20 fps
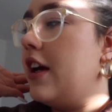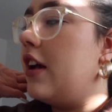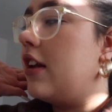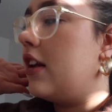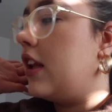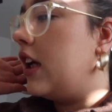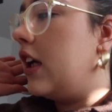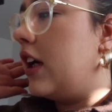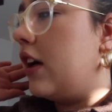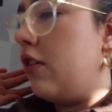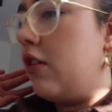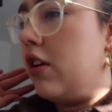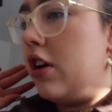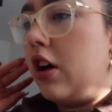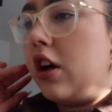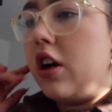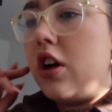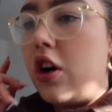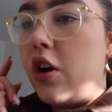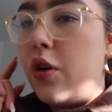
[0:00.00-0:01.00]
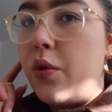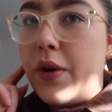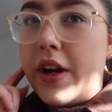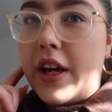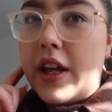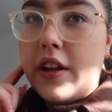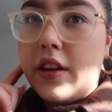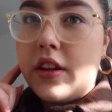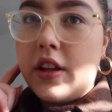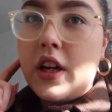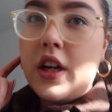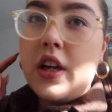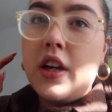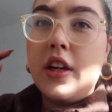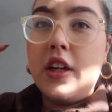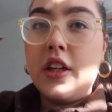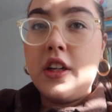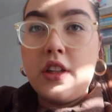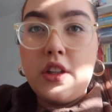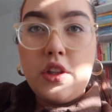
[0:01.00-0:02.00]
I think I'm going to go with
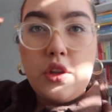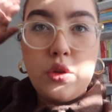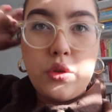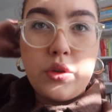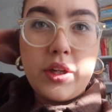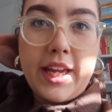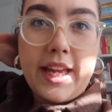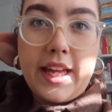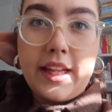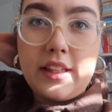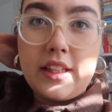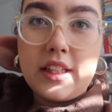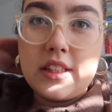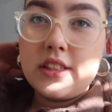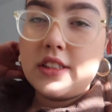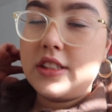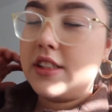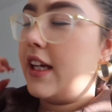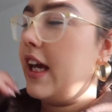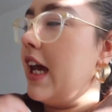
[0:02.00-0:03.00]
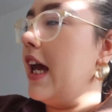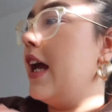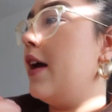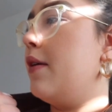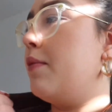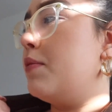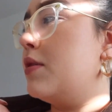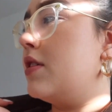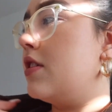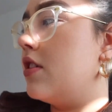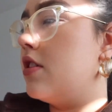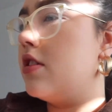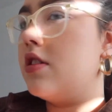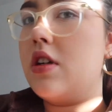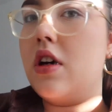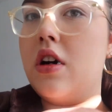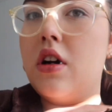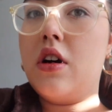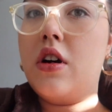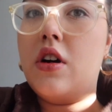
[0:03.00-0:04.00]
UK landscapes.
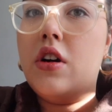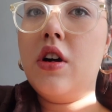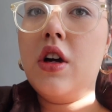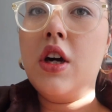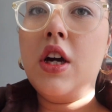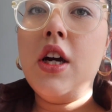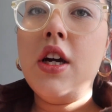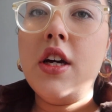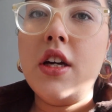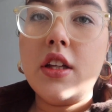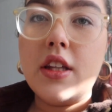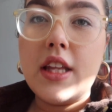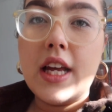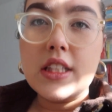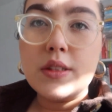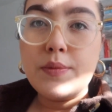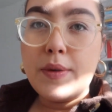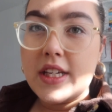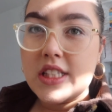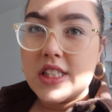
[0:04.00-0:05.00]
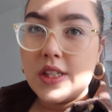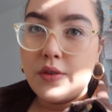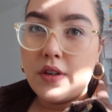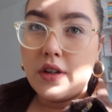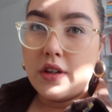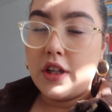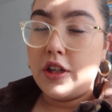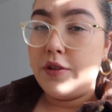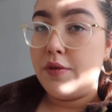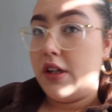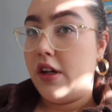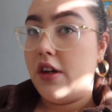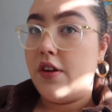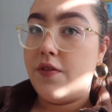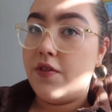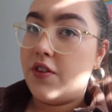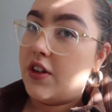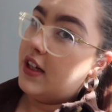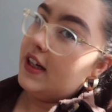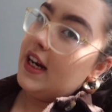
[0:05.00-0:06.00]
So that's basically what I'm going to be doing
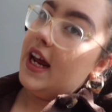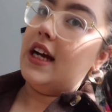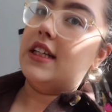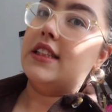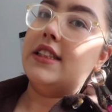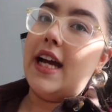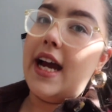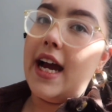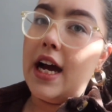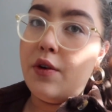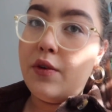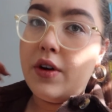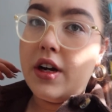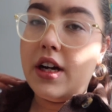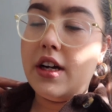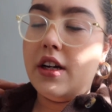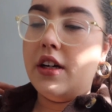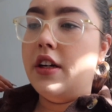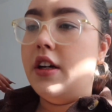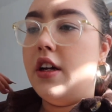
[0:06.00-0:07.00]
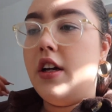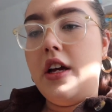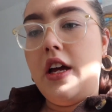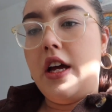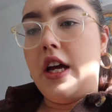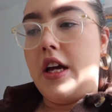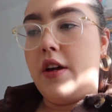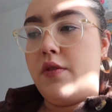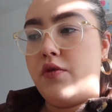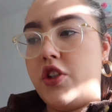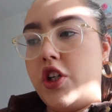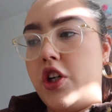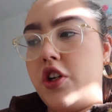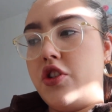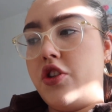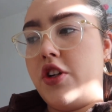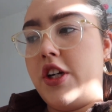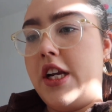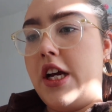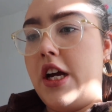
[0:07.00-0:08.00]
for the next hour. Um,
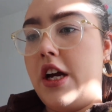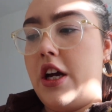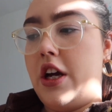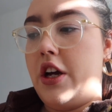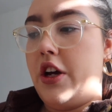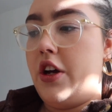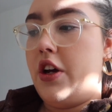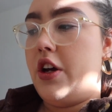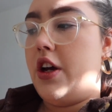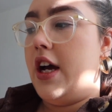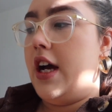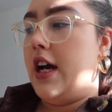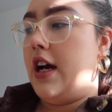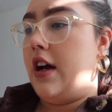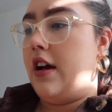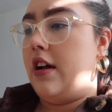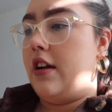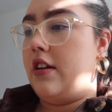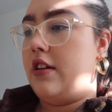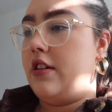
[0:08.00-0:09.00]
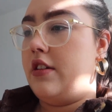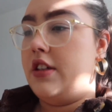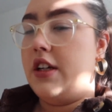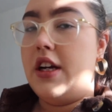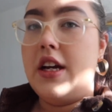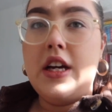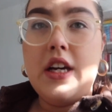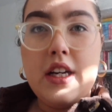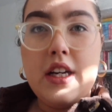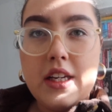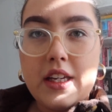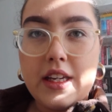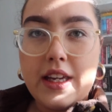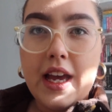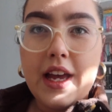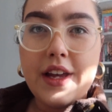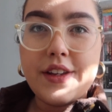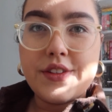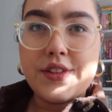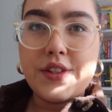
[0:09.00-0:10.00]
tutoring her and
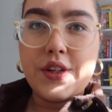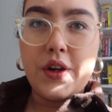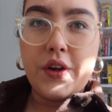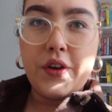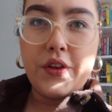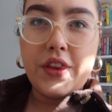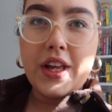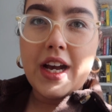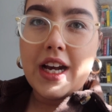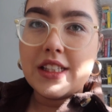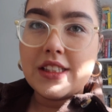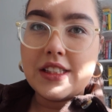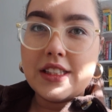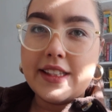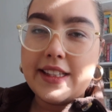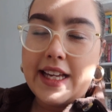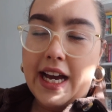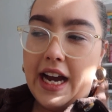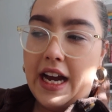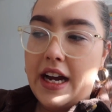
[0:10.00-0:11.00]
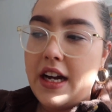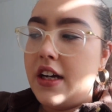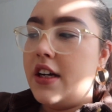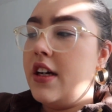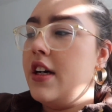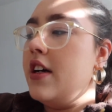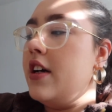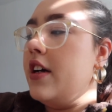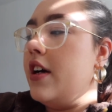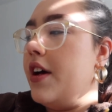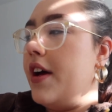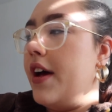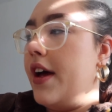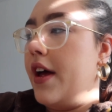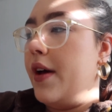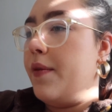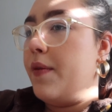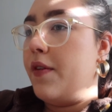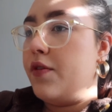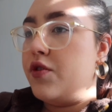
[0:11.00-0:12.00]
yeah, so that's that.
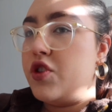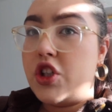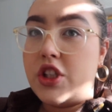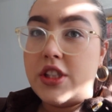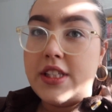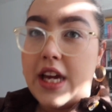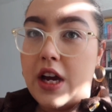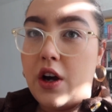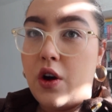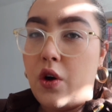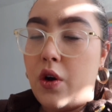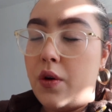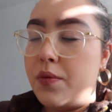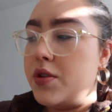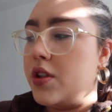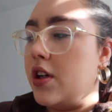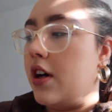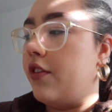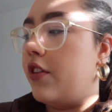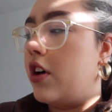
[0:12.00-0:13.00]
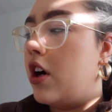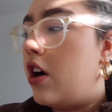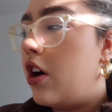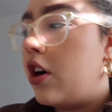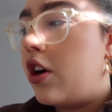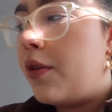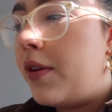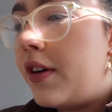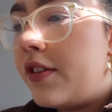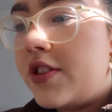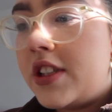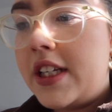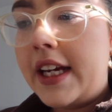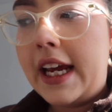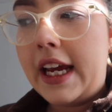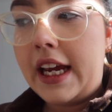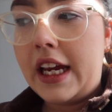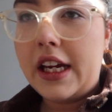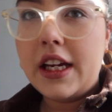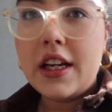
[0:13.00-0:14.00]
Um, I'm just set up so I've got a cup of
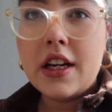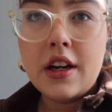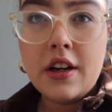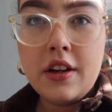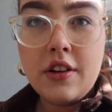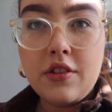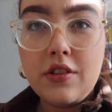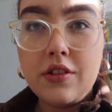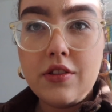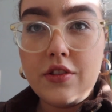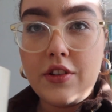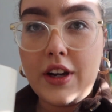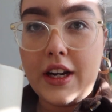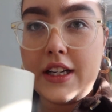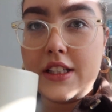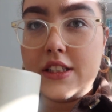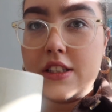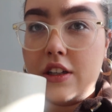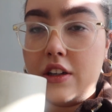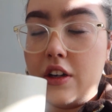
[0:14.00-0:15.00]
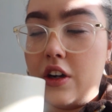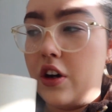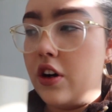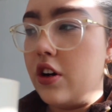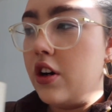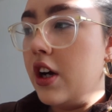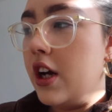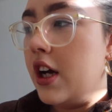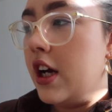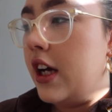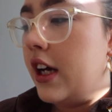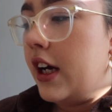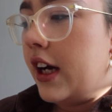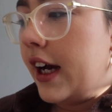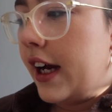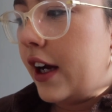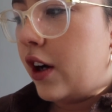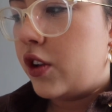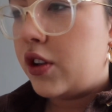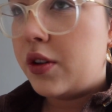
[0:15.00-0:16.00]
tea ready to go.
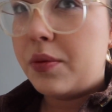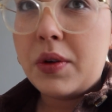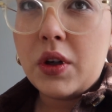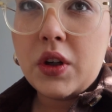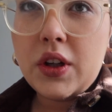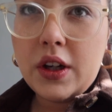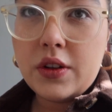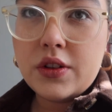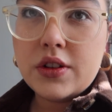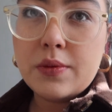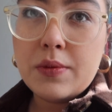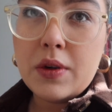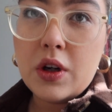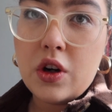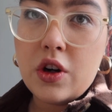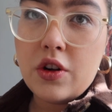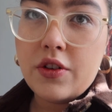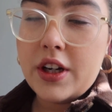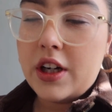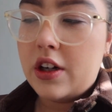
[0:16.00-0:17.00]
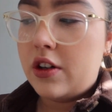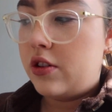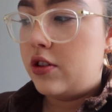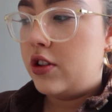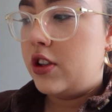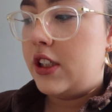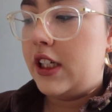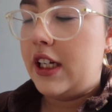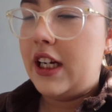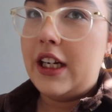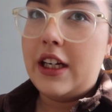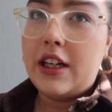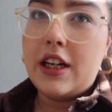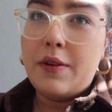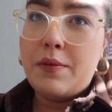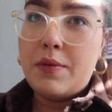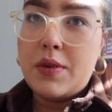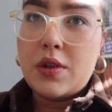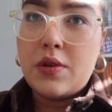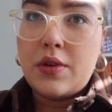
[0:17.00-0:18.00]
I also brought down some Oreos to eat
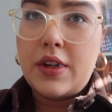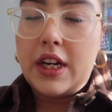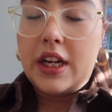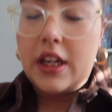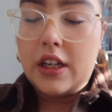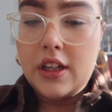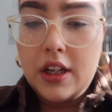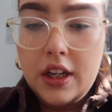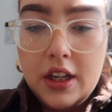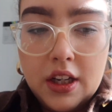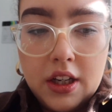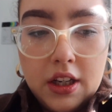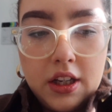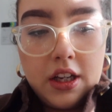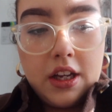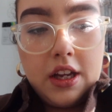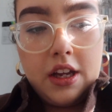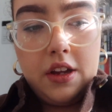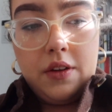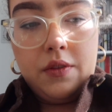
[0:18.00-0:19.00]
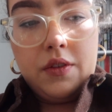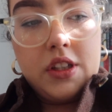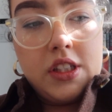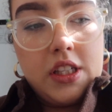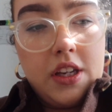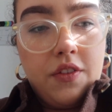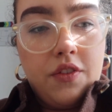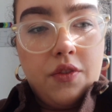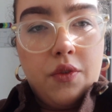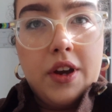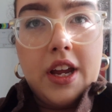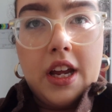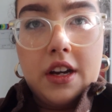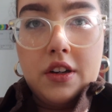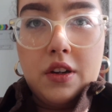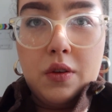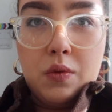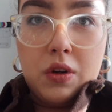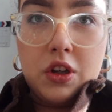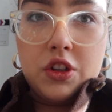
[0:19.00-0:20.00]
in between because um, if we
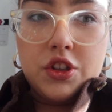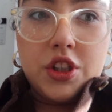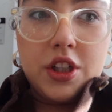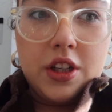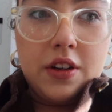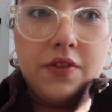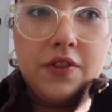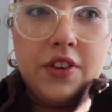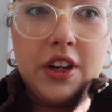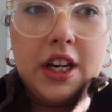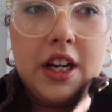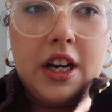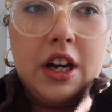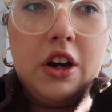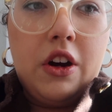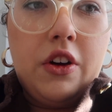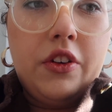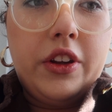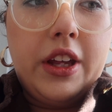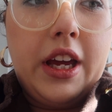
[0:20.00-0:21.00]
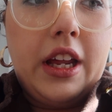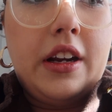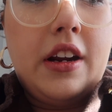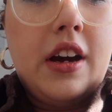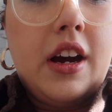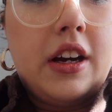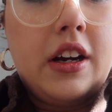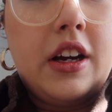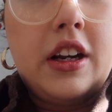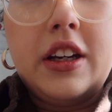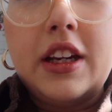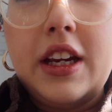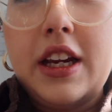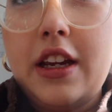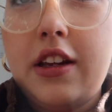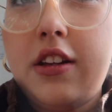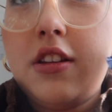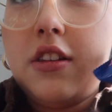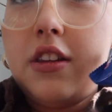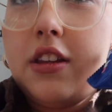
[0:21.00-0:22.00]
end up watching a video then I can
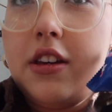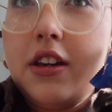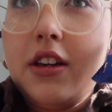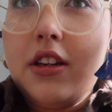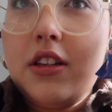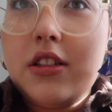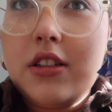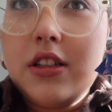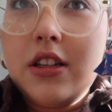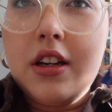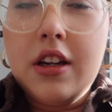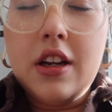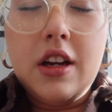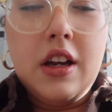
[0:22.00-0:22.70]
eat these